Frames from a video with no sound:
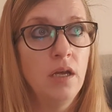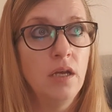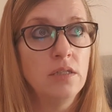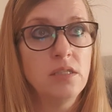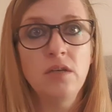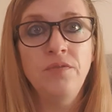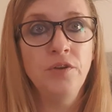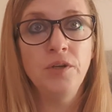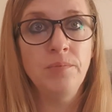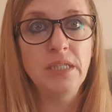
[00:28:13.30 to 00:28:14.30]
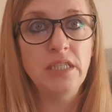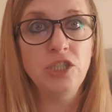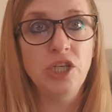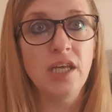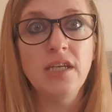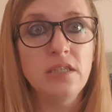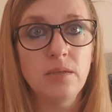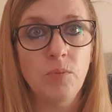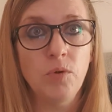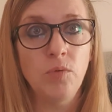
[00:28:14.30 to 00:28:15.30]
Sylvia admitting she kissed a
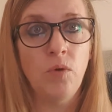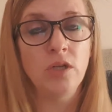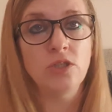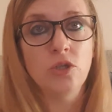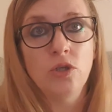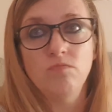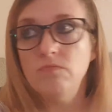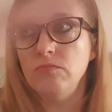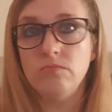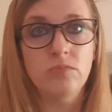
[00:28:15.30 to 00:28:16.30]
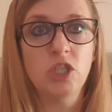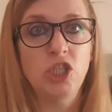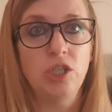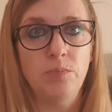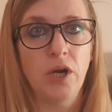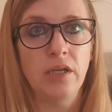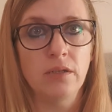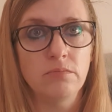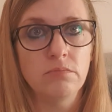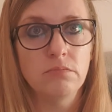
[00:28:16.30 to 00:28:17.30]
boy once to she's
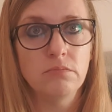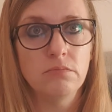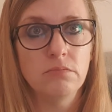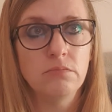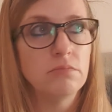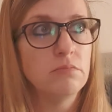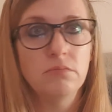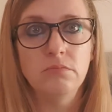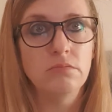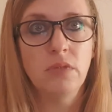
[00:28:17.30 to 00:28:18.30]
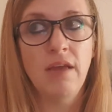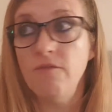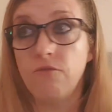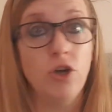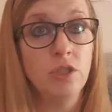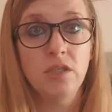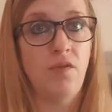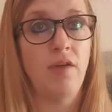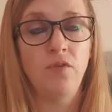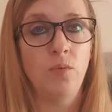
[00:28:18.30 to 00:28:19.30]
pregnant. In front of
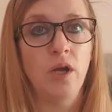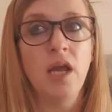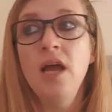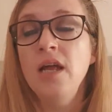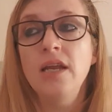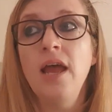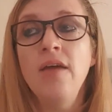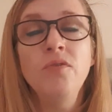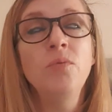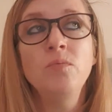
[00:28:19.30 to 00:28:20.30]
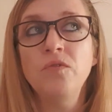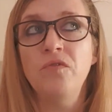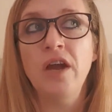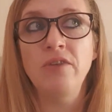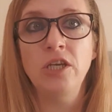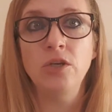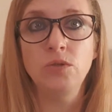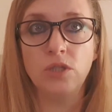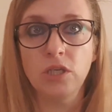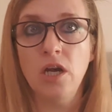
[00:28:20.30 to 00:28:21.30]
everyone. Now, everyone was very
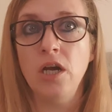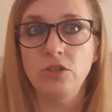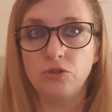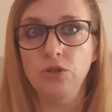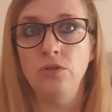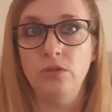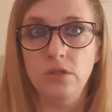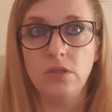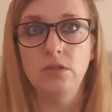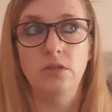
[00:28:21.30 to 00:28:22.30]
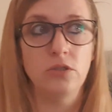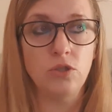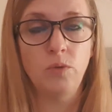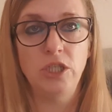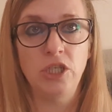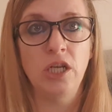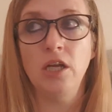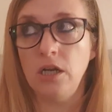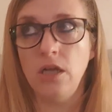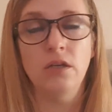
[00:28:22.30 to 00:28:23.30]
used to Gertrude's switching,
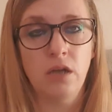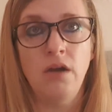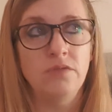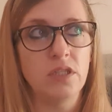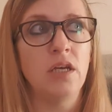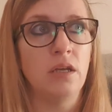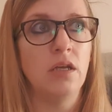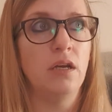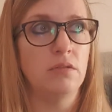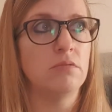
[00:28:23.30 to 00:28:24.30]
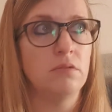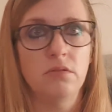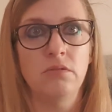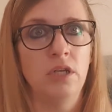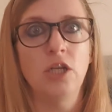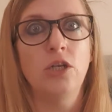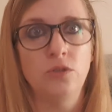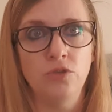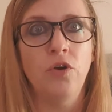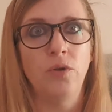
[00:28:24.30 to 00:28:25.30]
obviously
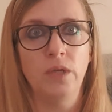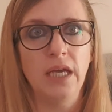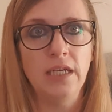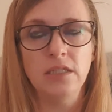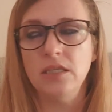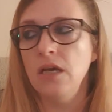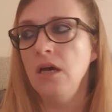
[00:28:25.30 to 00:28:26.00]
including her own kids.